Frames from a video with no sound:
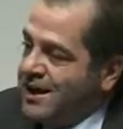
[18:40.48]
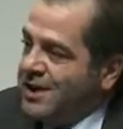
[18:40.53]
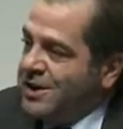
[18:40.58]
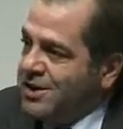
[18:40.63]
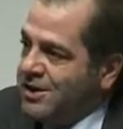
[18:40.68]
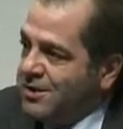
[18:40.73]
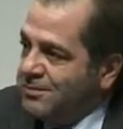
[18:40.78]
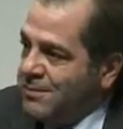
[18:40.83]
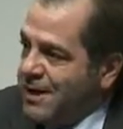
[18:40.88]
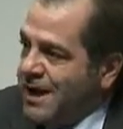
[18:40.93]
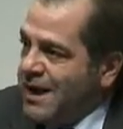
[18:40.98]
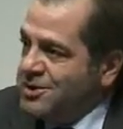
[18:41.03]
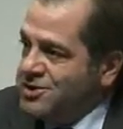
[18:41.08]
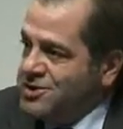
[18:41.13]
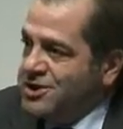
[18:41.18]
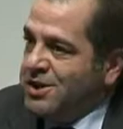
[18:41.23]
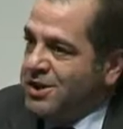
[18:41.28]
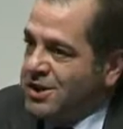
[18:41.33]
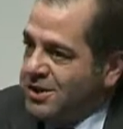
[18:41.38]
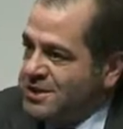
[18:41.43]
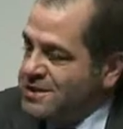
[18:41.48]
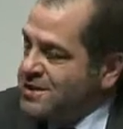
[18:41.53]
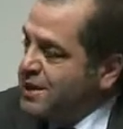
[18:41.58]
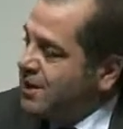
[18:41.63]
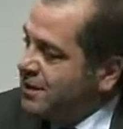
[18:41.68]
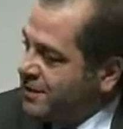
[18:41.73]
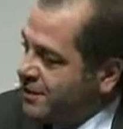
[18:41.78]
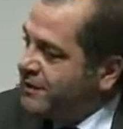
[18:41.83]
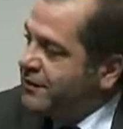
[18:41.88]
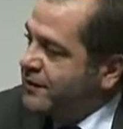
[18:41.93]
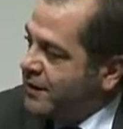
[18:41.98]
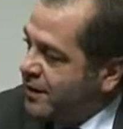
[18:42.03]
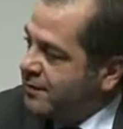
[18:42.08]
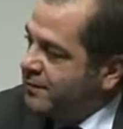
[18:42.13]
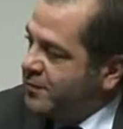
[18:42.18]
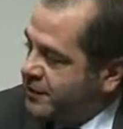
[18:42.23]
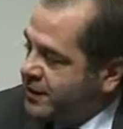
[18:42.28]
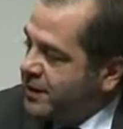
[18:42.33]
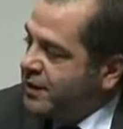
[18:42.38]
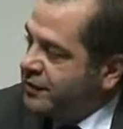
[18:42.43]
I could imagine a
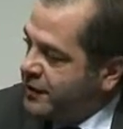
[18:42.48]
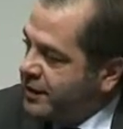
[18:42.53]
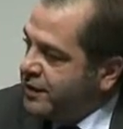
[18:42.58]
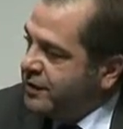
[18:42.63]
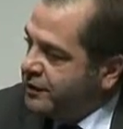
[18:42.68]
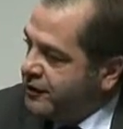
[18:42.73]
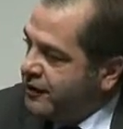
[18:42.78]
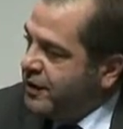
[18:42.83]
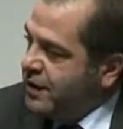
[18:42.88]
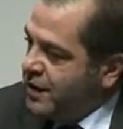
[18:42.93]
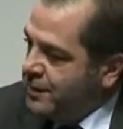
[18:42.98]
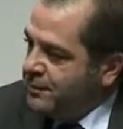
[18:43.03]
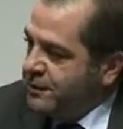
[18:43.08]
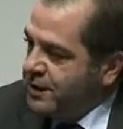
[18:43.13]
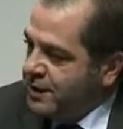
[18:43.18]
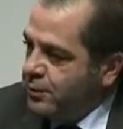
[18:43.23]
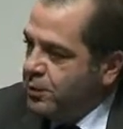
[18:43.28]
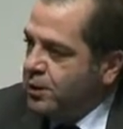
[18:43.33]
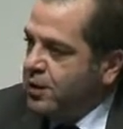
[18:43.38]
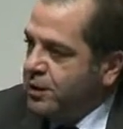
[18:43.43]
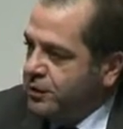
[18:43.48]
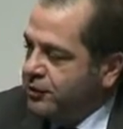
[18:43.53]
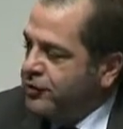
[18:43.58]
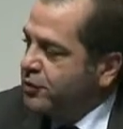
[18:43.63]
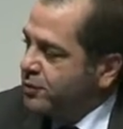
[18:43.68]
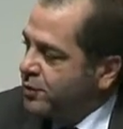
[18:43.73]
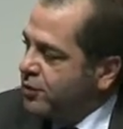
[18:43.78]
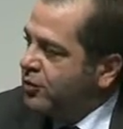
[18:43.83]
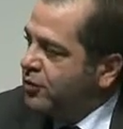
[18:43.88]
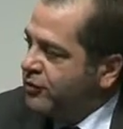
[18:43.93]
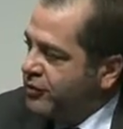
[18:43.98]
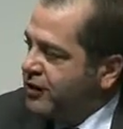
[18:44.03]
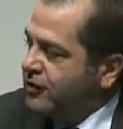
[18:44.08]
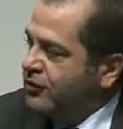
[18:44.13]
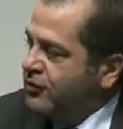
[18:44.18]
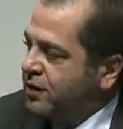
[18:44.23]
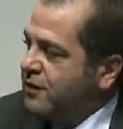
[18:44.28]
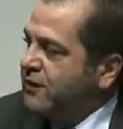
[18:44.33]
consultancy company where consumerization